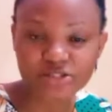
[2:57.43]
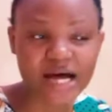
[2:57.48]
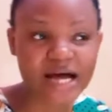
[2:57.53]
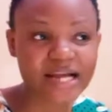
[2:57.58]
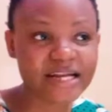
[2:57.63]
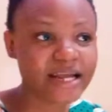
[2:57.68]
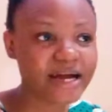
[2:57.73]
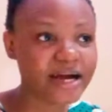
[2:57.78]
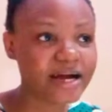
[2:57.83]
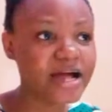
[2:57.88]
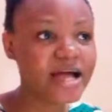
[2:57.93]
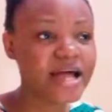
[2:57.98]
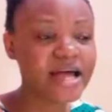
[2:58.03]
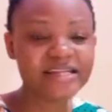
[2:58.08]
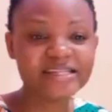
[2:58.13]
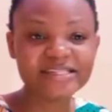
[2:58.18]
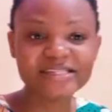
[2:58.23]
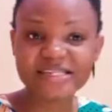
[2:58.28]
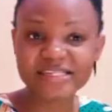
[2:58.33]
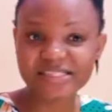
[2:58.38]
and
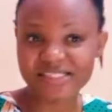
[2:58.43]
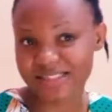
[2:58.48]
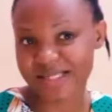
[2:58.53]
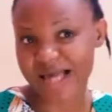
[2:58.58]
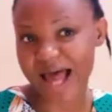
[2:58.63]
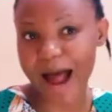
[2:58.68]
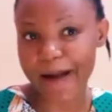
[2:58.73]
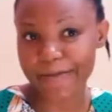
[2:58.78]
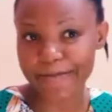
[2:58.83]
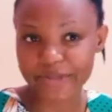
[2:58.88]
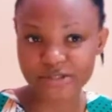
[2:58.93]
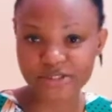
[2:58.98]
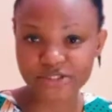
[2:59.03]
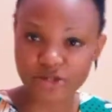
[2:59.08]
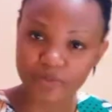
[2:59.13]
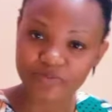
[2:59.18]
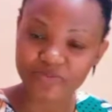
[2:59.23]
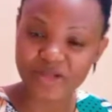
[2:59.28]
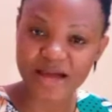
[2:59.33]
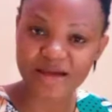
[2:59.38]
this happens
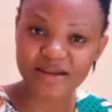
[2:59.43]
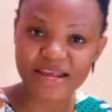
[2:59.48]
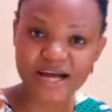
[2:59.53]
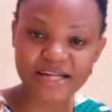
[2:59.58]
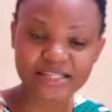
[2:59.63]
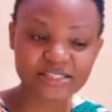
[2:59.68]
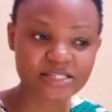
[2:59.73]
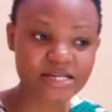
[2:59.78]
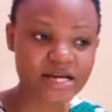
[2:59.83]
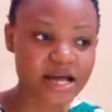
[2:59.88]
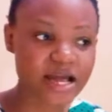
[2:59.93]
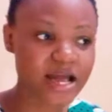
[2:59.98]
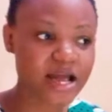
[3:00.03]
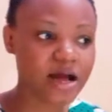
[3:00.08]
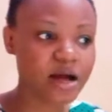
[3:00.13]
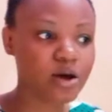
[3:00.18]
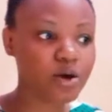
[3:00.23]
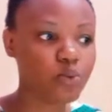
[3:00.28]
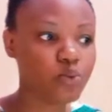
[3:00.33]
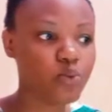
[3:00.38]
sometimes that
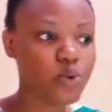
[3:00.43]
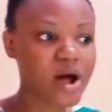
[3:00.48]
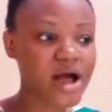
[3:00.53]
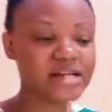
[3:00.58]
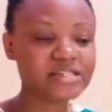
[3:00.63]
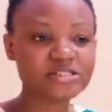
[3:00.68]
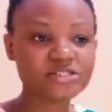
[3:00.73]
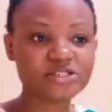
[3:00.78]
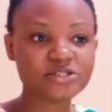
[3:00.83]
when